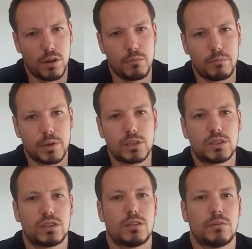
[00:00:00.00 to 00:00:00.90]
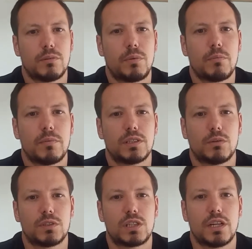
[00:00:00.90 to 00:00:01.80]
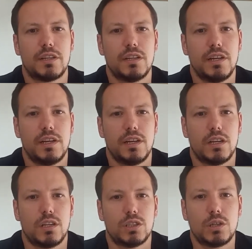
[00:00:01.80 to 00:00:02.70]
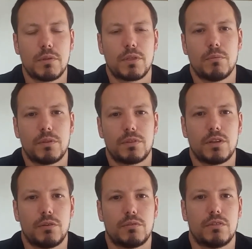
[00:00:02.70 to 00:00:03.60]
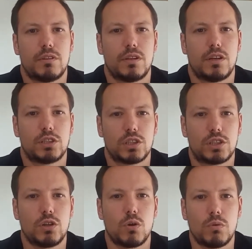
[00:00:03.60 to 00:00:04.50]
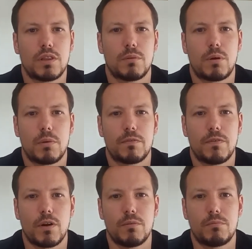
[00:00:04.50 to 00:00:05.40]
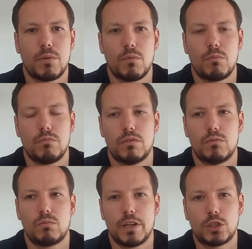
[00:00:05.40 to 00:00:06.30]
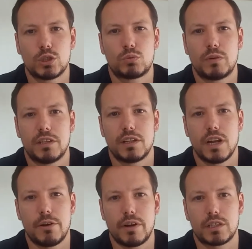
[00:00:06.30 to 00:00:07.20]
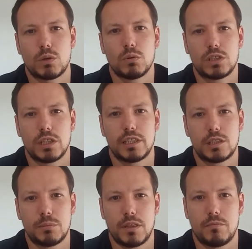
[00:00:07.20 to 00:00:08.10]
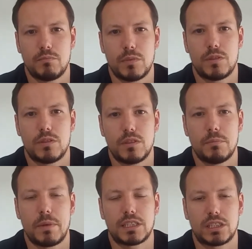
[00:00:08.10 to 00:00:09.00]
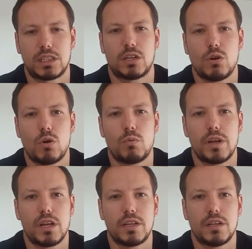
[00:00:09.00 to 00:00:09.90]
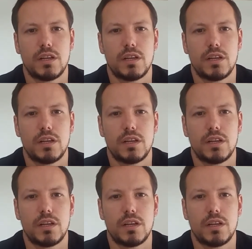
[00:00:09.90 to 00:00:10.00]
Because the problem is, obviously, some of them, as a song, they're probably fine. But when you're just reading the lyrics, I wanted it to be the best I'd got, really.